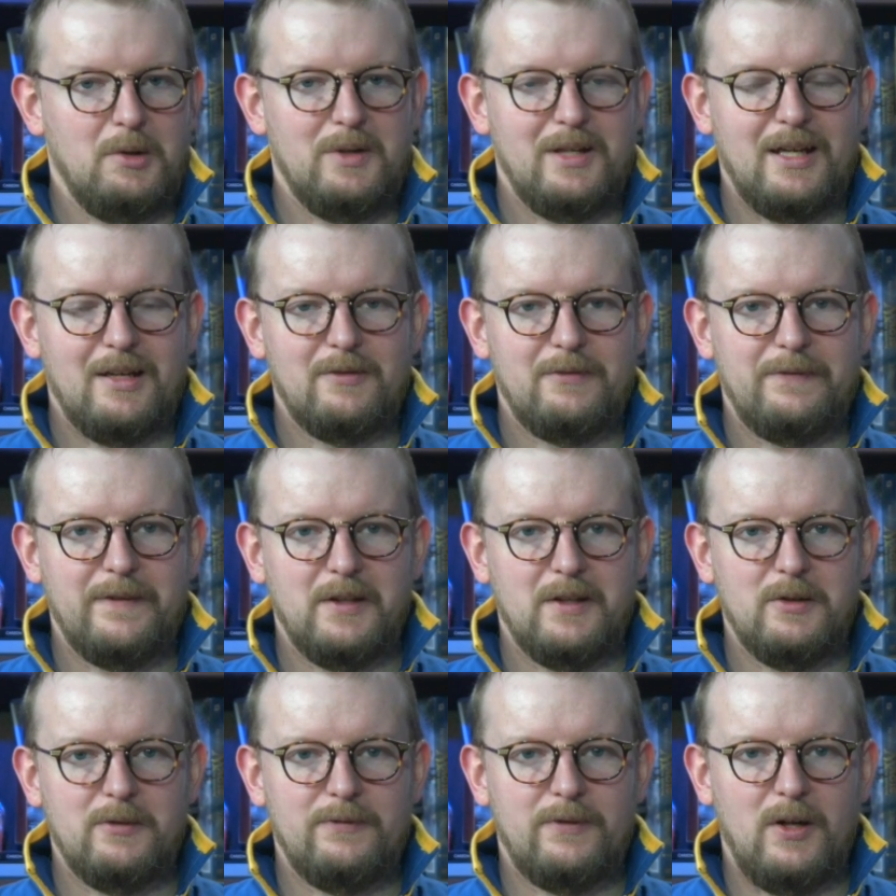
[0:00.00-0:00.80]
again,
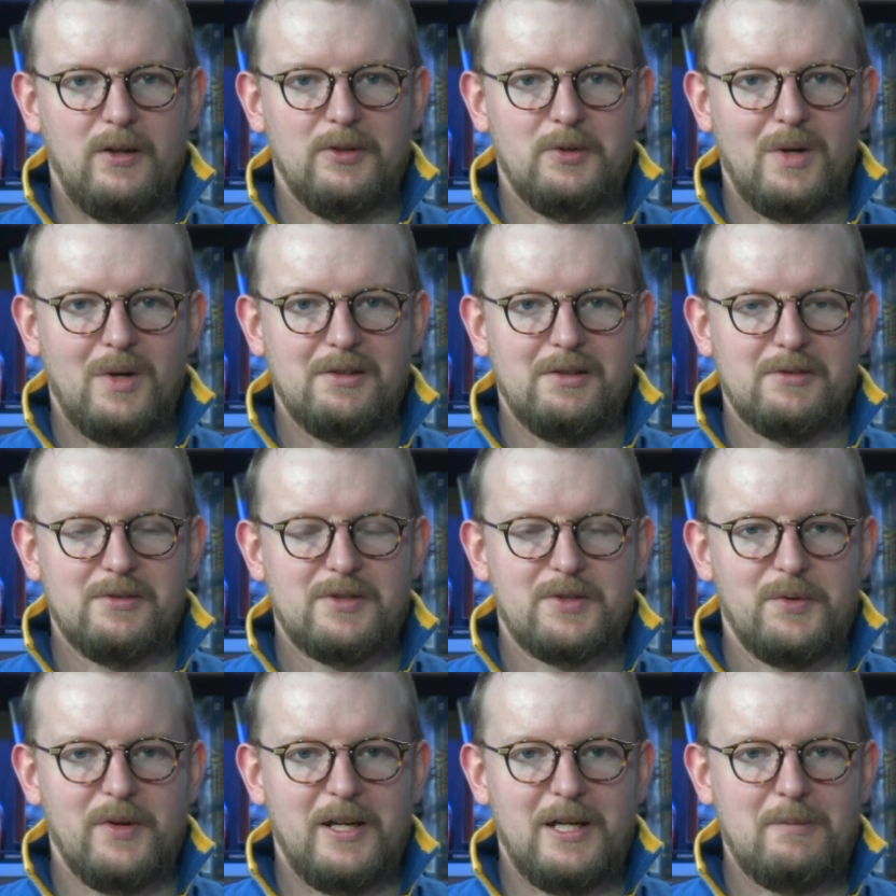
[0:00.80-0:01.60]
fellow Vault Dwellers.
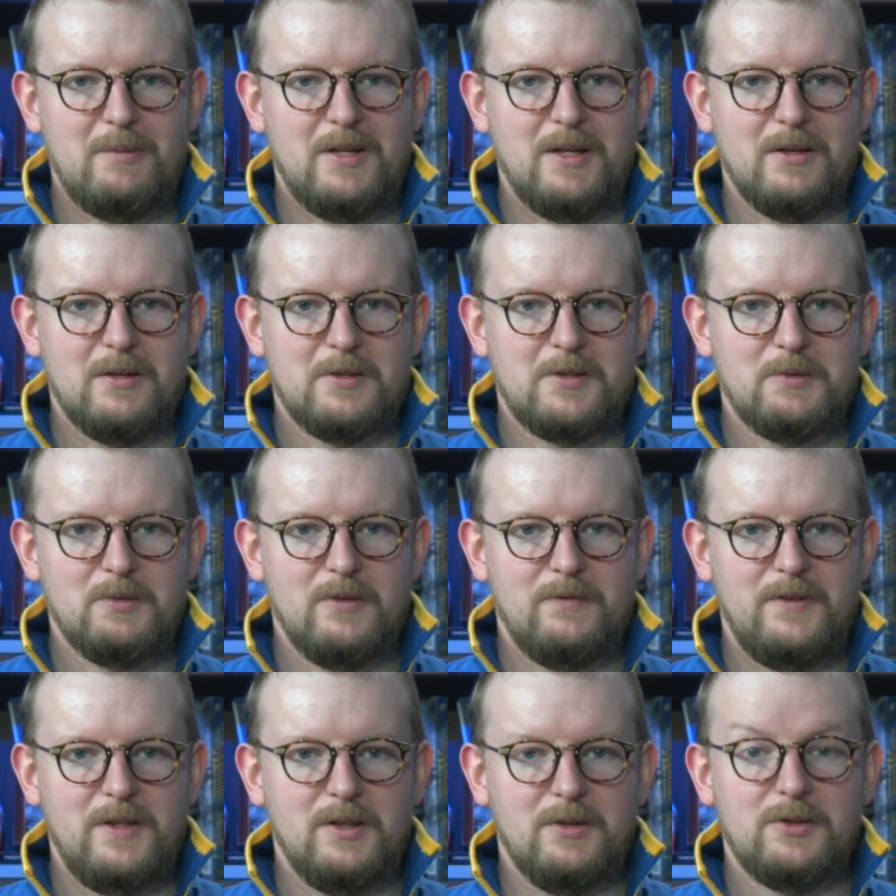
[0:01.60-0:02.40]
Graham here to
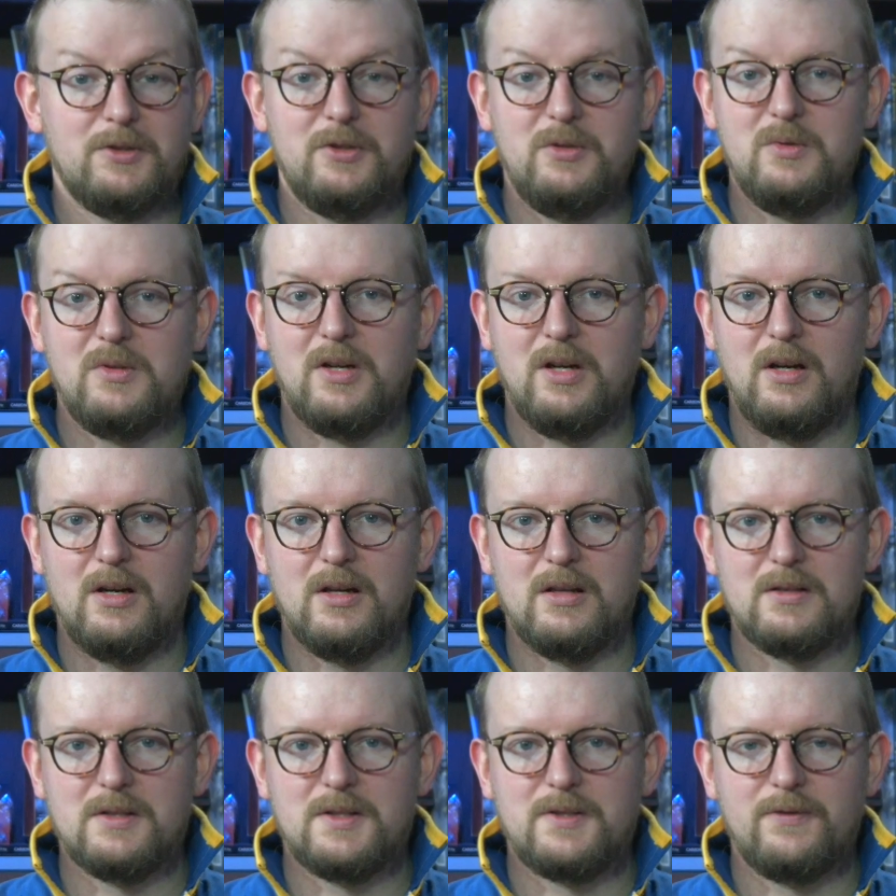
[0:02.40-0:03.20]
reveal 2
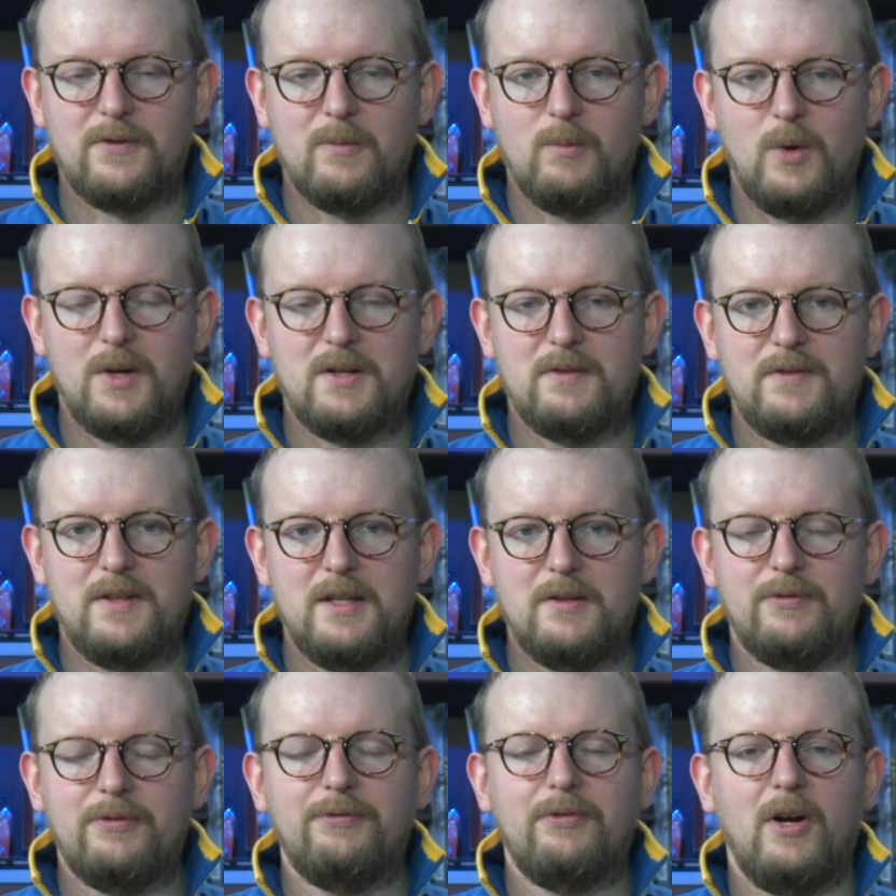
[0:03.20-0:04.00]
cards from one of the
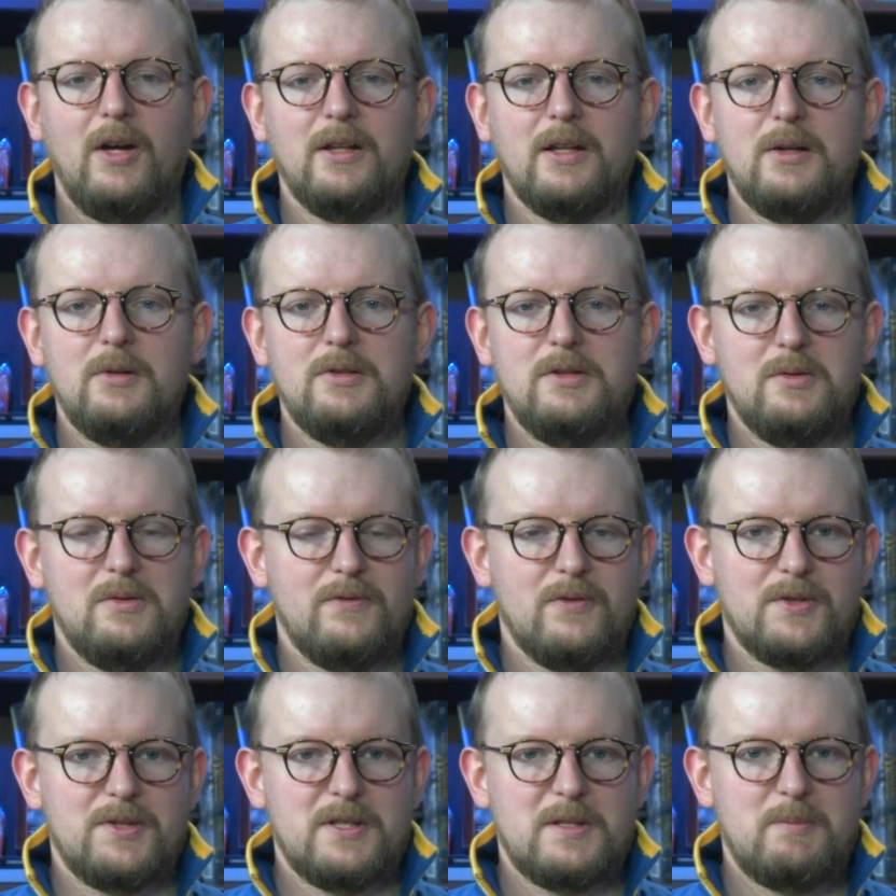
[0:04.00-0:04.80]
Fallout
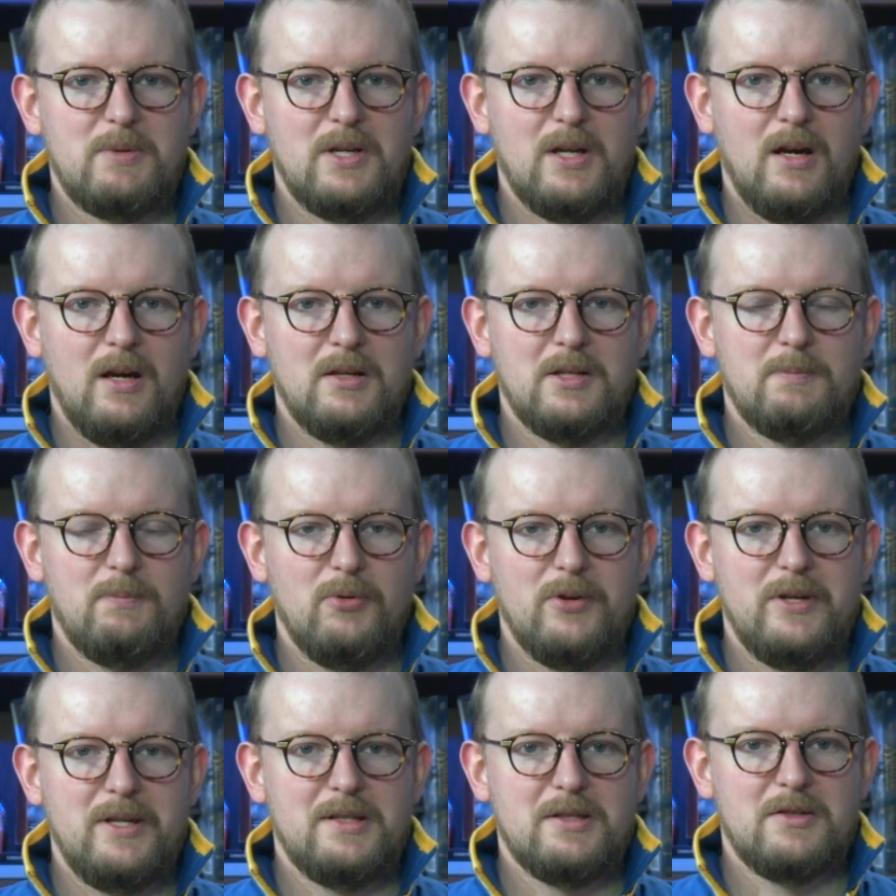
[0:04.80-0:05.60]
Universes Beyond
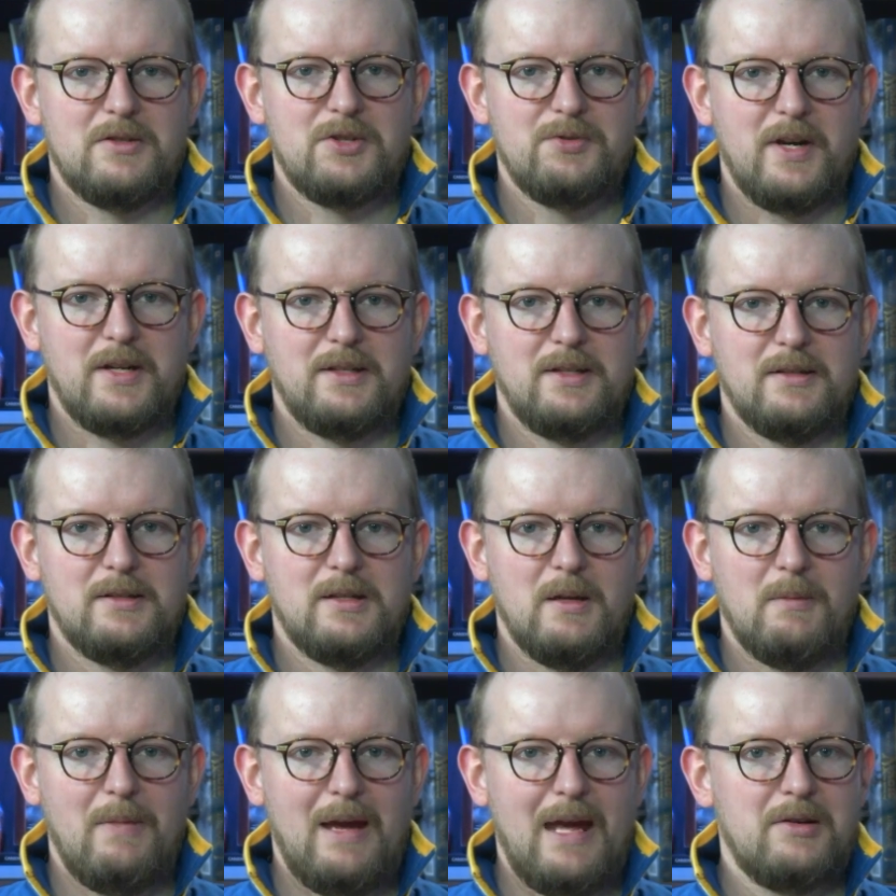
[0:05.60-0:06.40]
pre-constructed
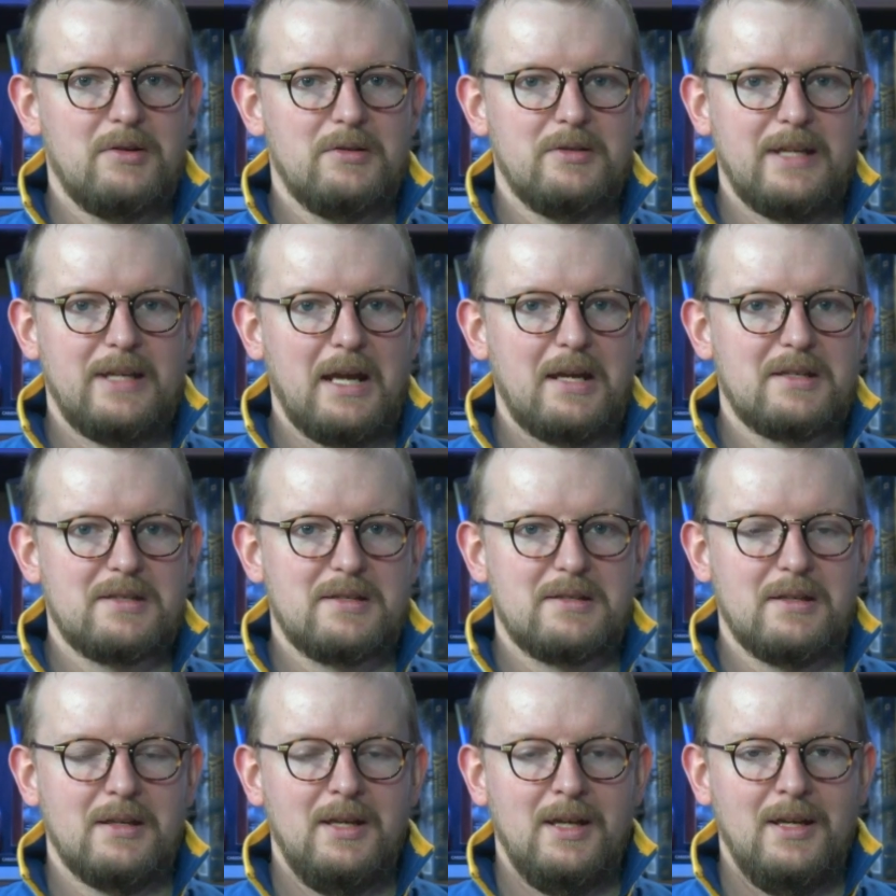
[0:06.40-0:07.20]
commander
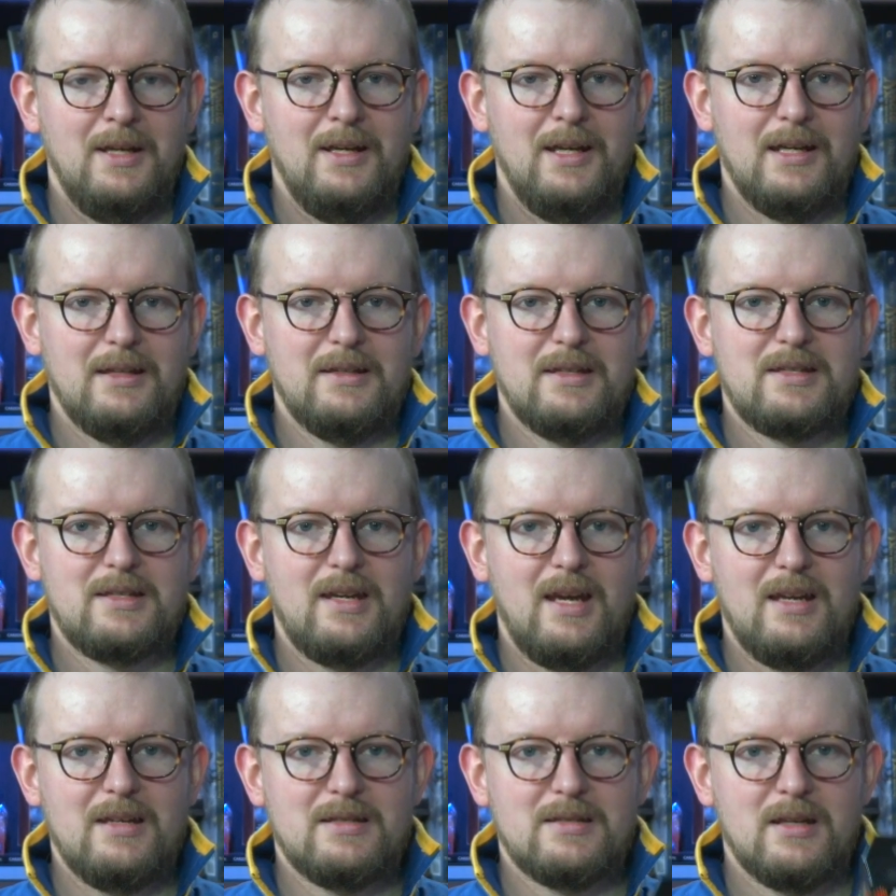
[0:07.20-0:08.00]
decks, in this
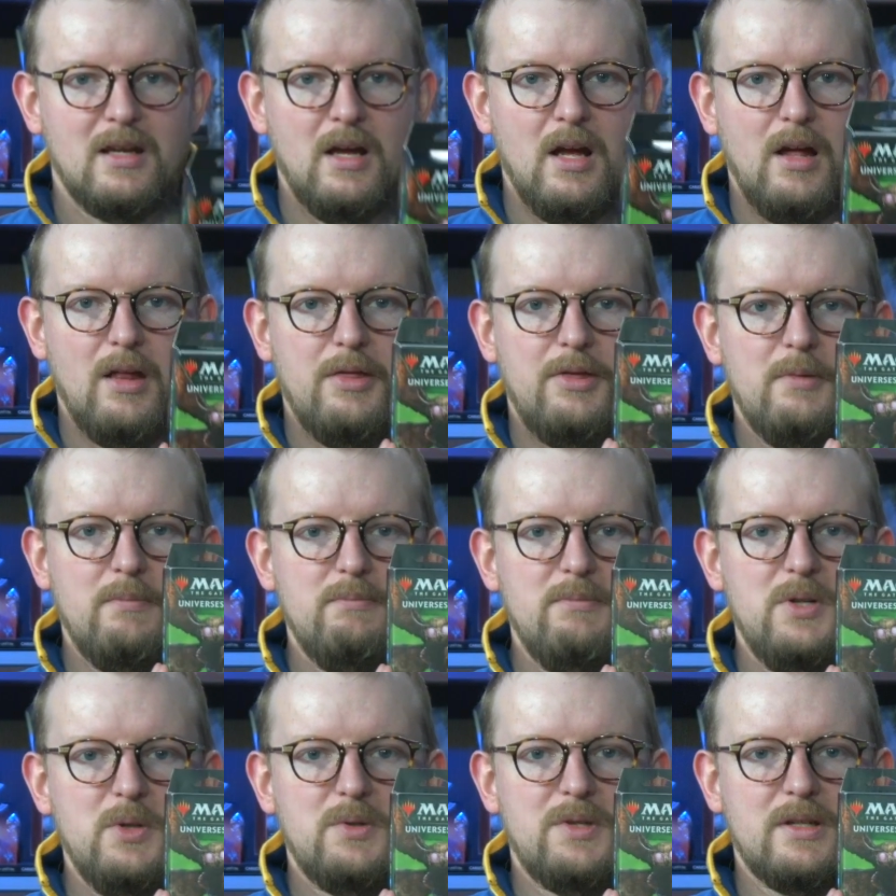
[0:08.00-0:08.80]
case, the
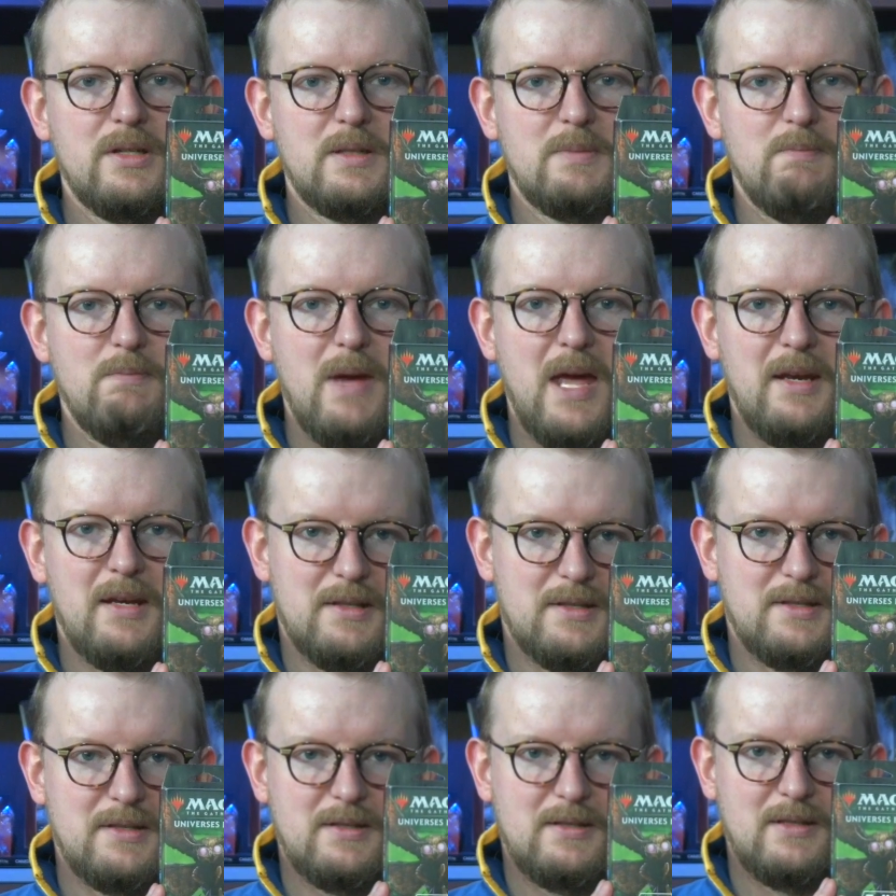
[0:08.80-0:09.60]
Mutant
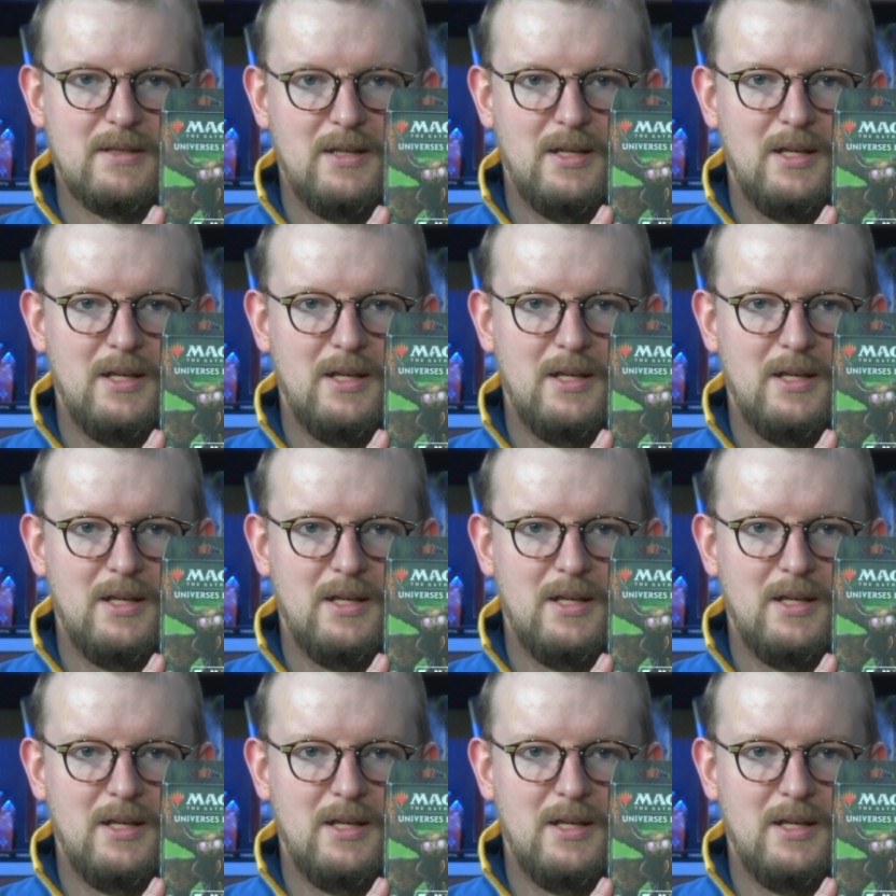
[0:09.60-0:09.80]
Menace,